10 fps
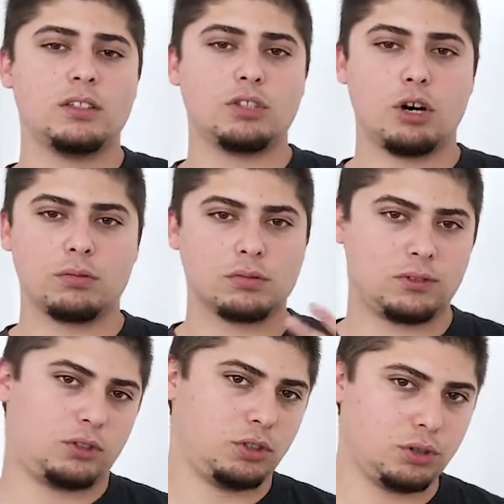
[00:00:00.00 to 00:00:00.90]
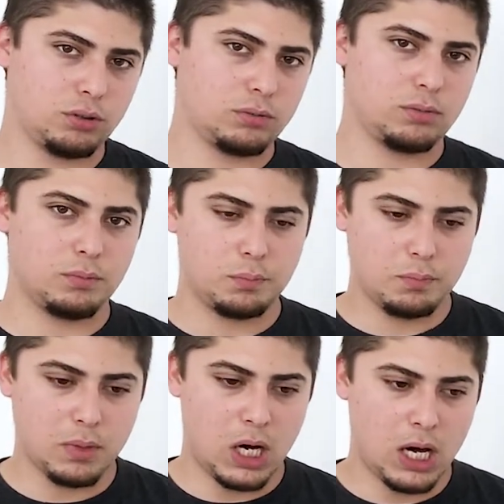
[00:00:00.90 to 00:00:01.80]
So to
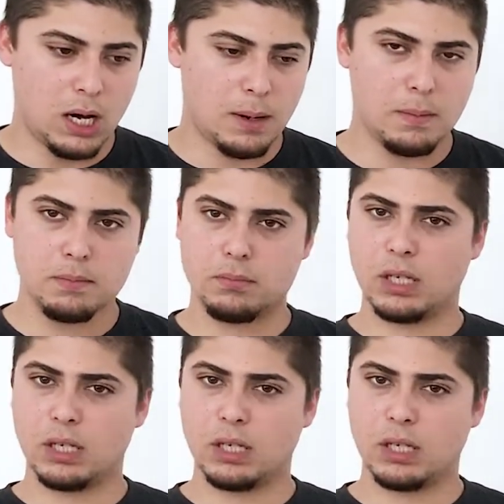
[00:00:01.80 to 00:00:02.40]
uh,